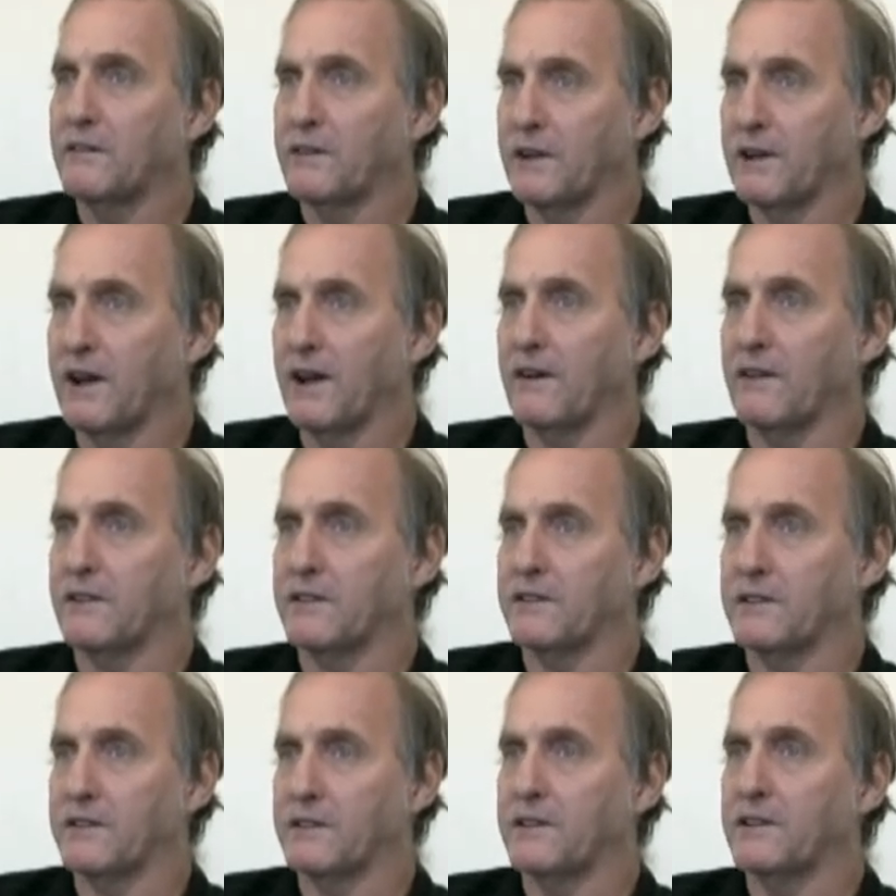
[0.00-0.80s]
But now
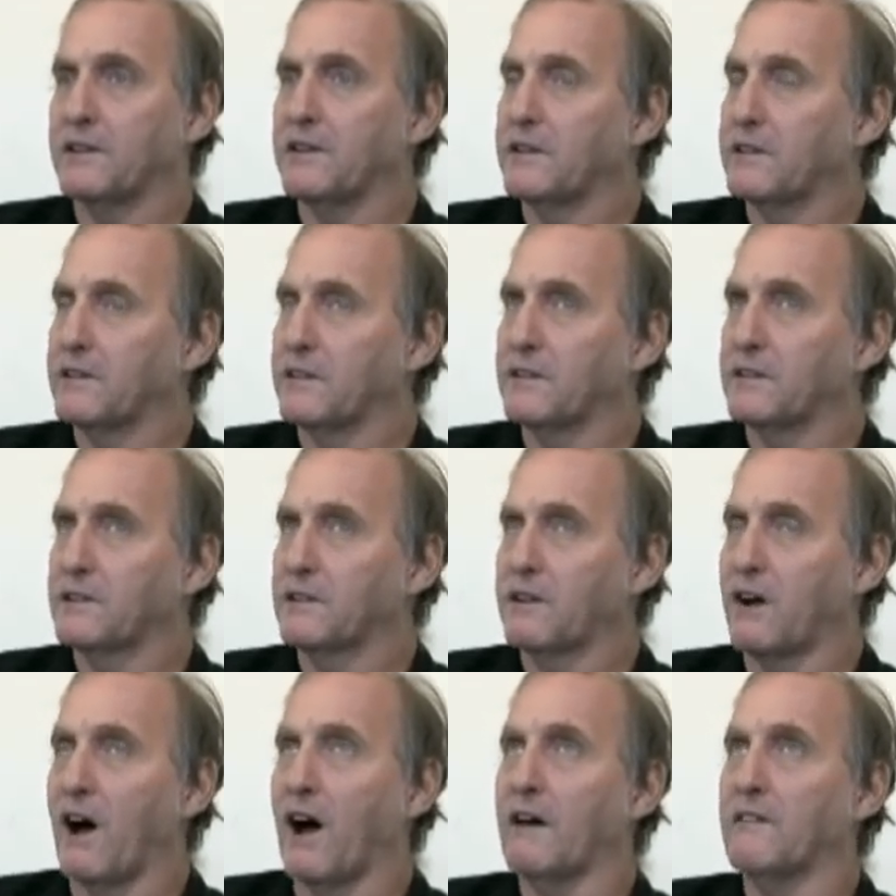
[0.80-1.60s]
it's
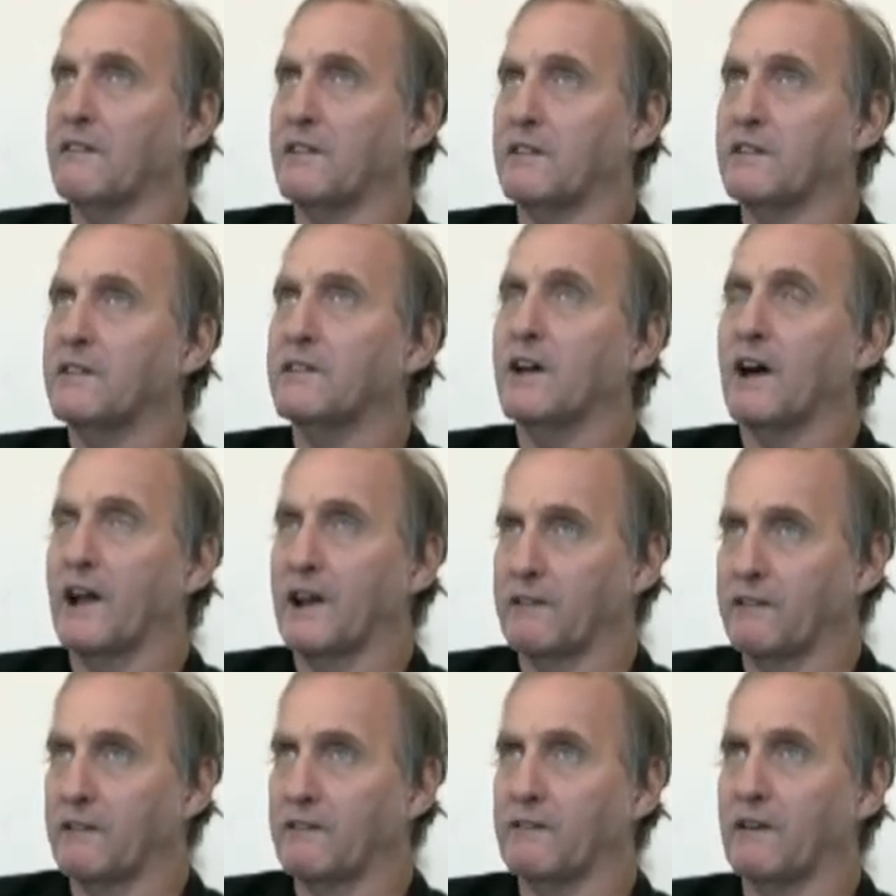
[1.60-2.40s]
common
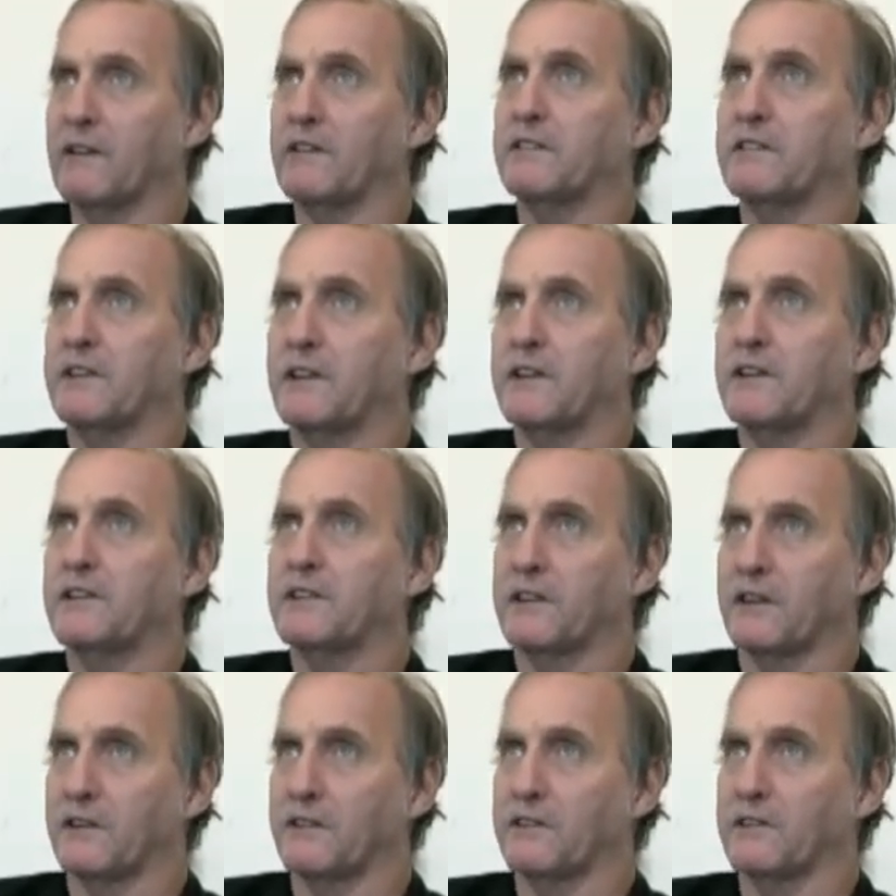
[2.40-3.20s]
out of a month
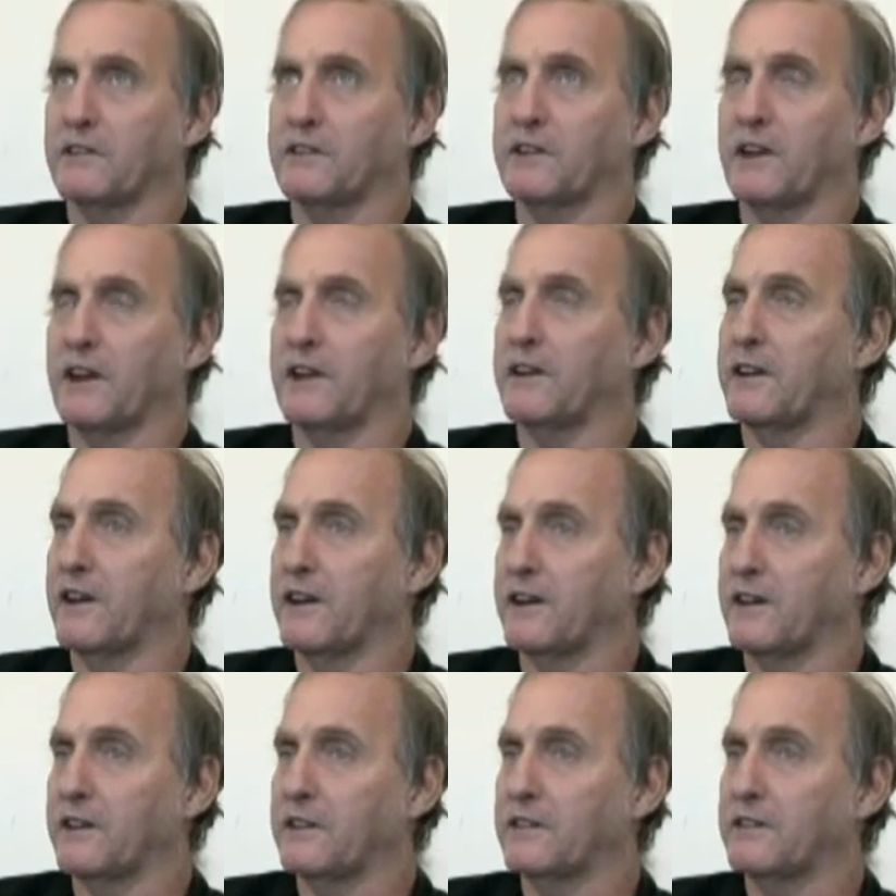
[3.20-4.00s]
to lose 10
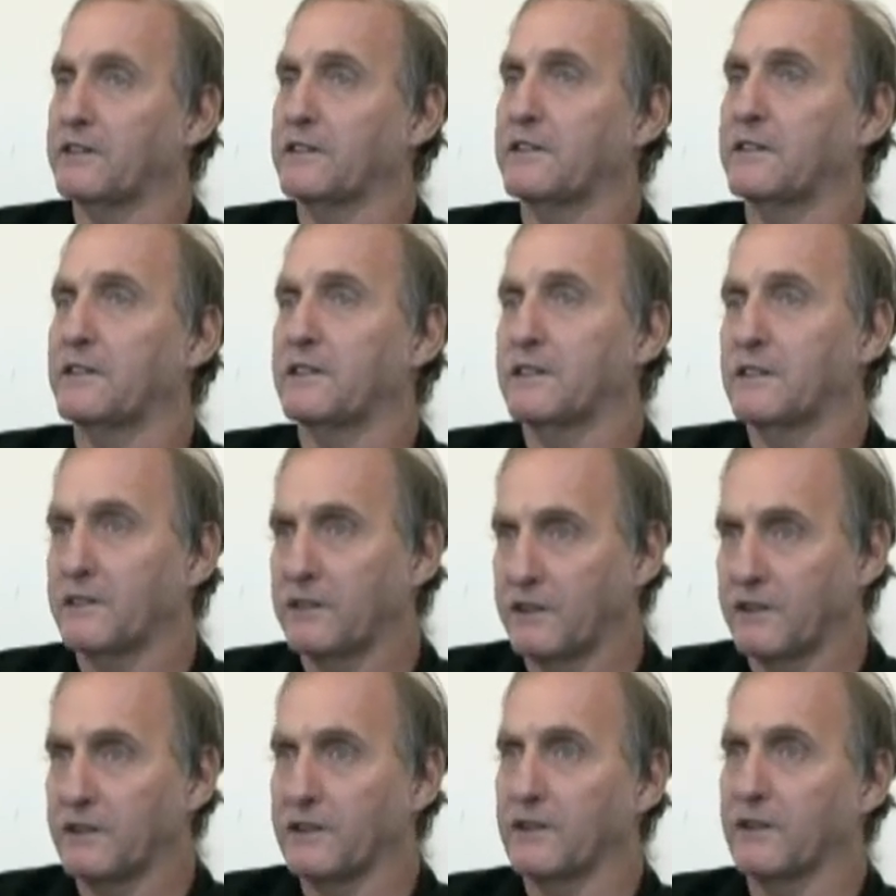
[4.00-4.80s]
days
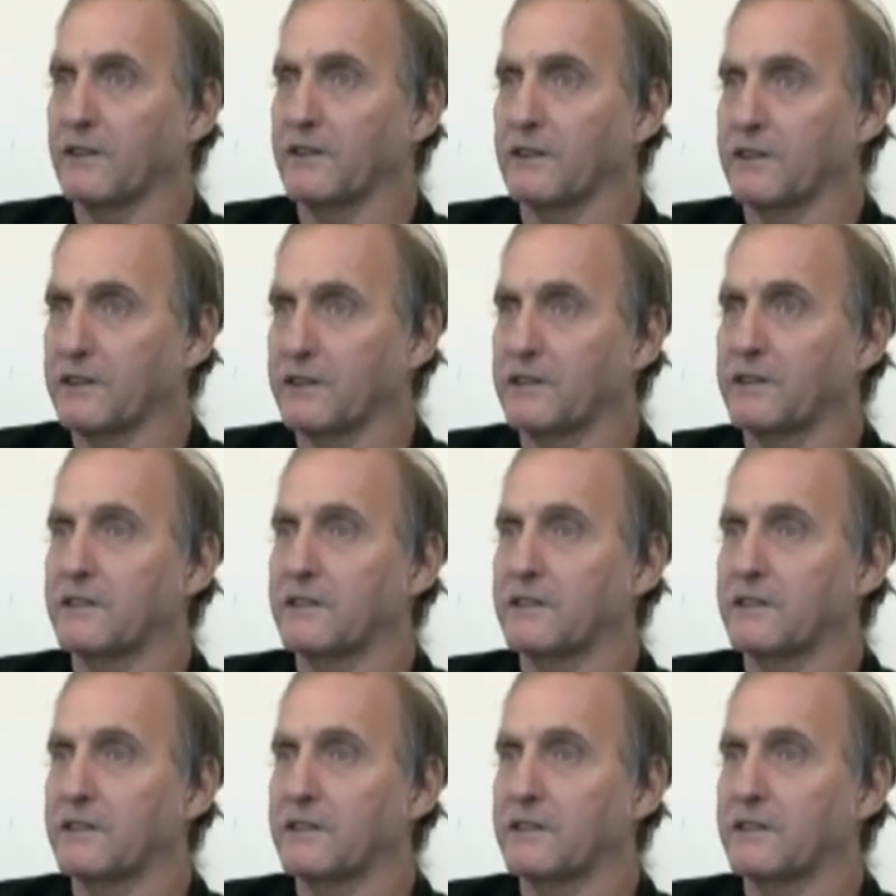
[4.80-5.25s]
to the illness.